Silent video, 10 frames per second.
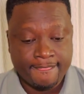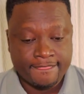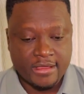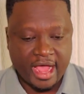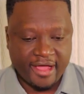
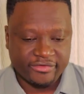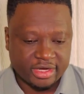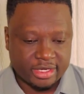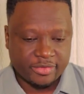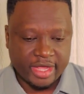The
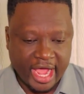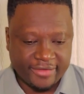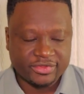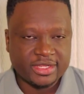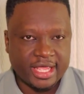Africa we
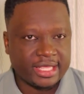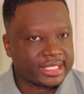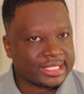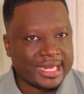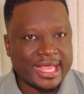have today
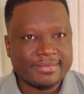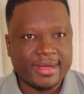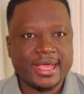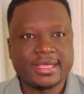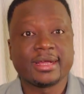is led
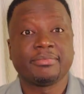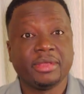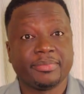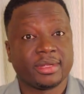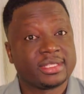by young
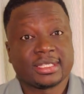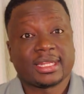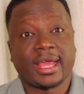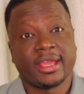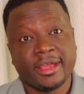people just
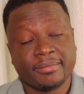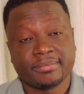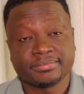like him,